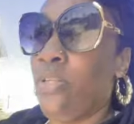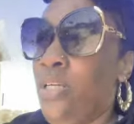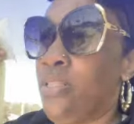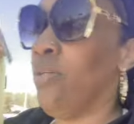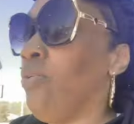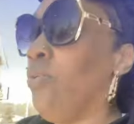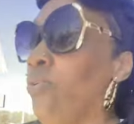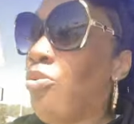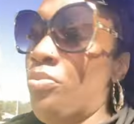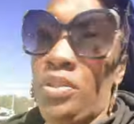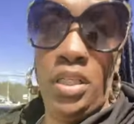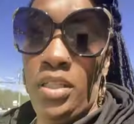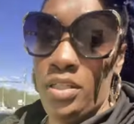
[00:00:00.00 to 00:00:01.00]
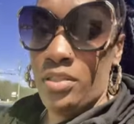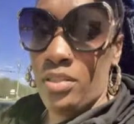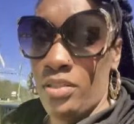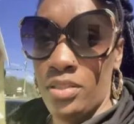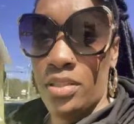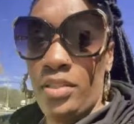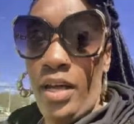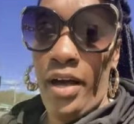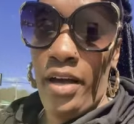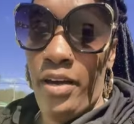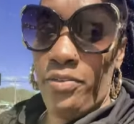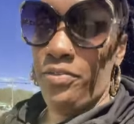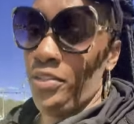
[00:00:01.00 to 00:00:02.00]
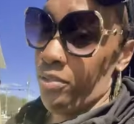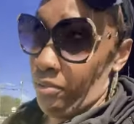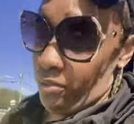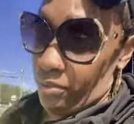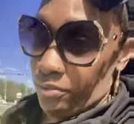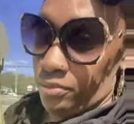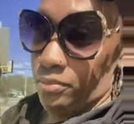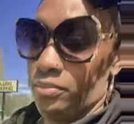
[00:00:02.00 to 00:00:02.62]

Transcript: let's go home and get into this live and cook.